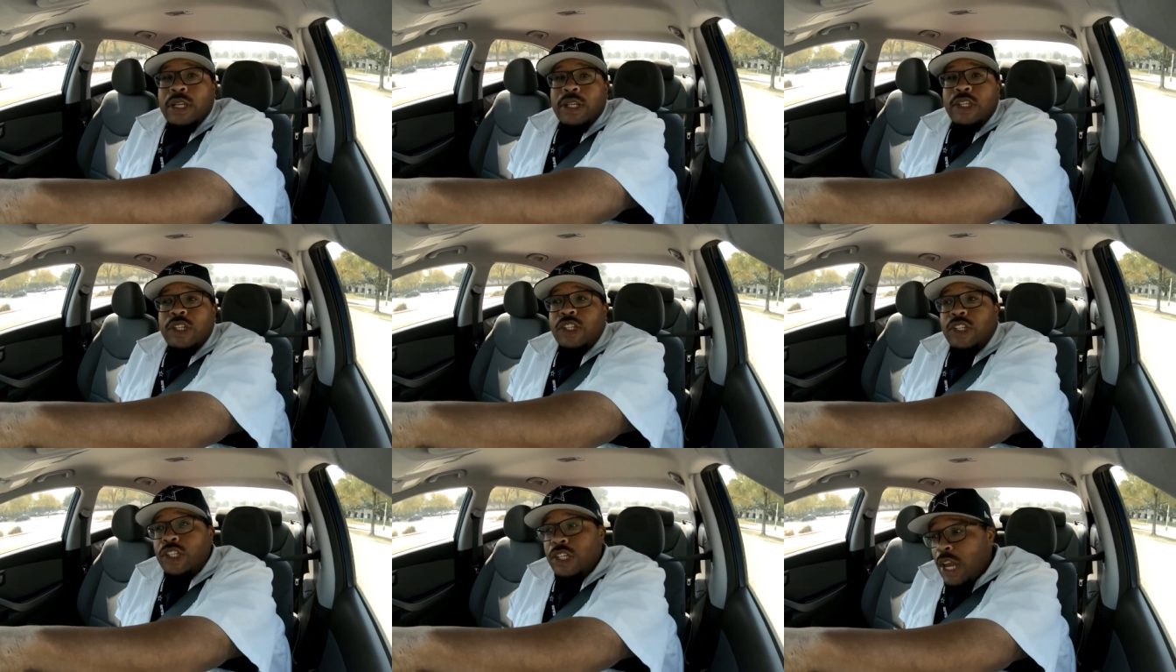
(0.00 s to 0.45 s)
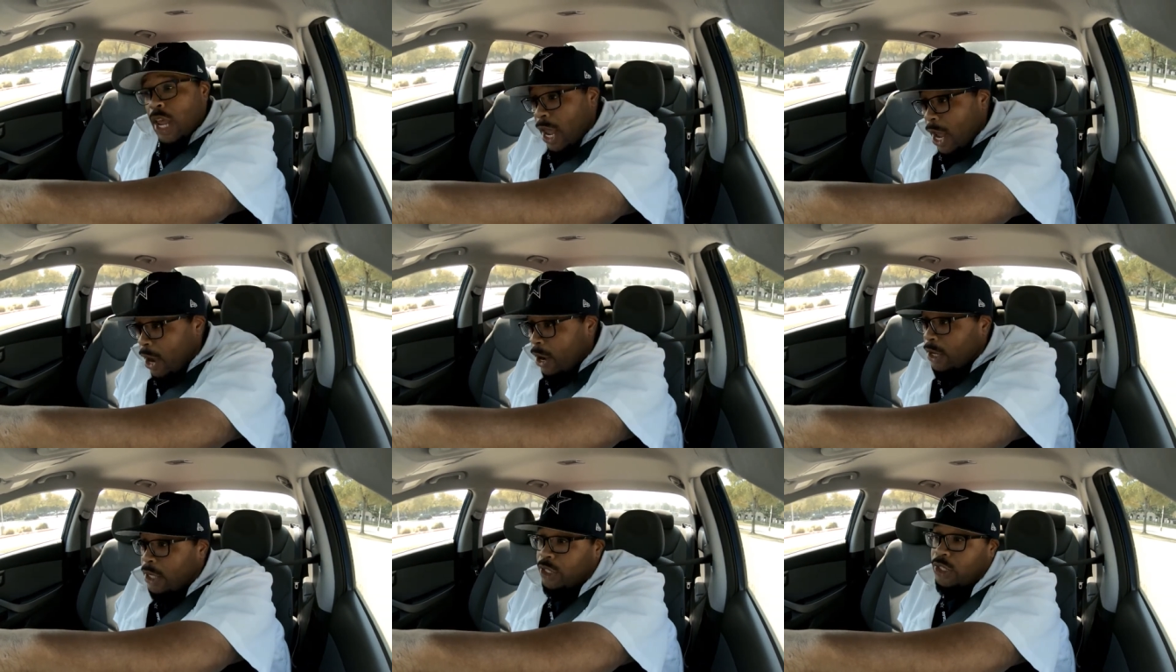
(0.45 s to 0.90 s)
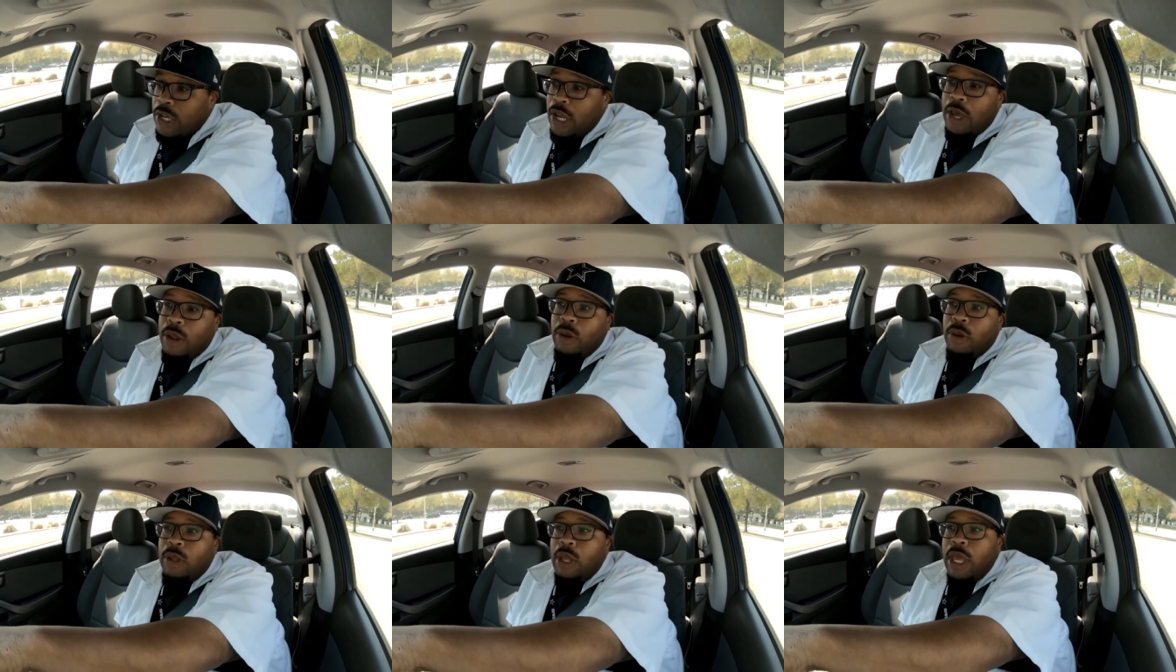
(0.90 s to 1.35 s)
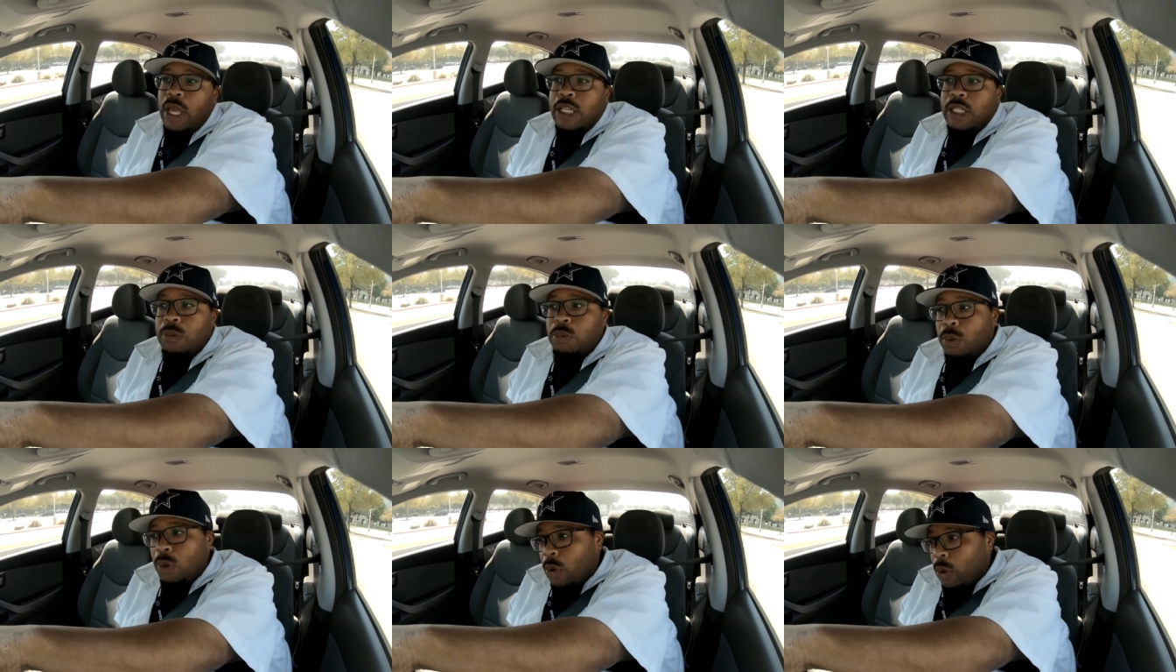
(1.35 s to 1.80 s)
share the channel,
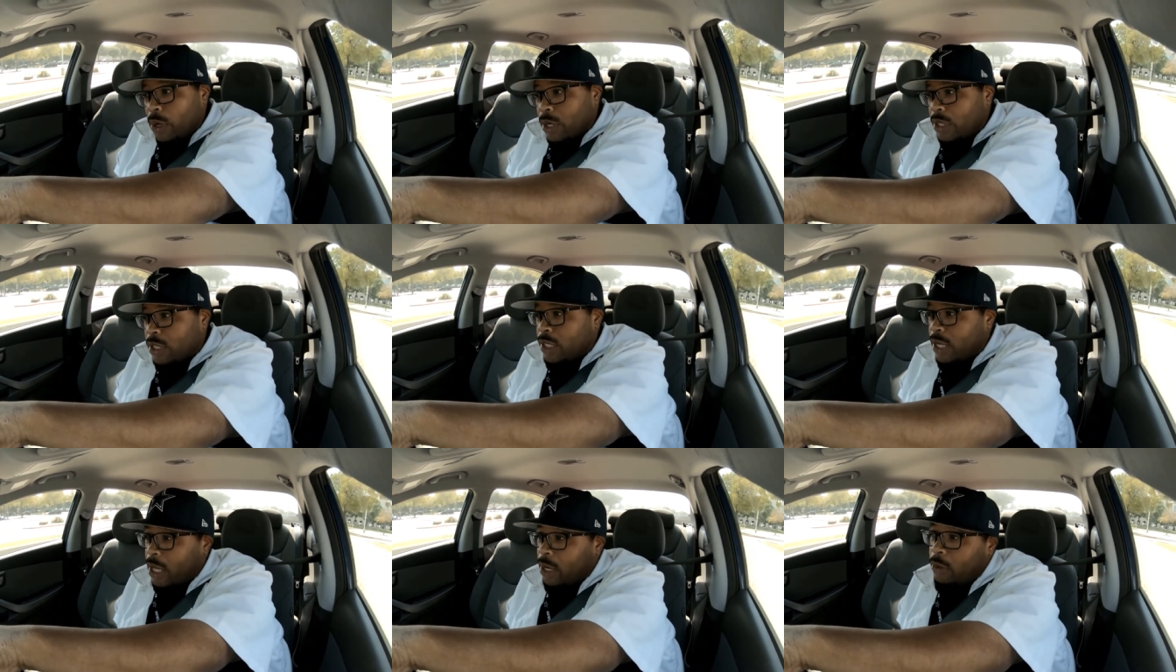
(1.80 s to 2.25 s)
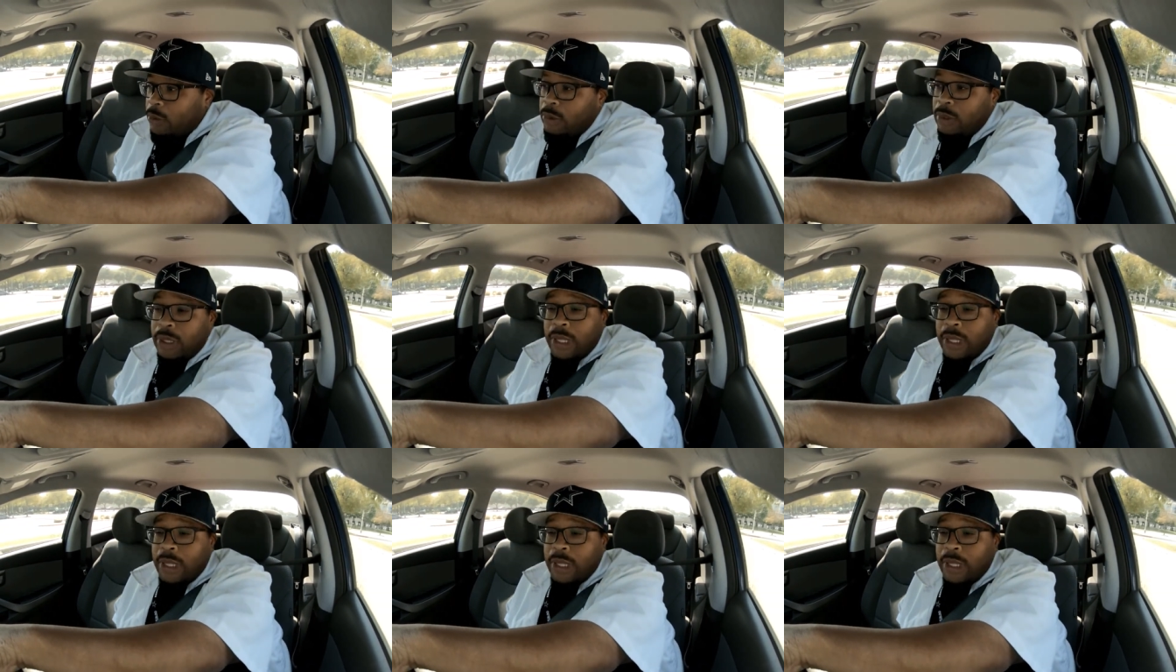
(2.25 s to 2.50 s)
explore the channel.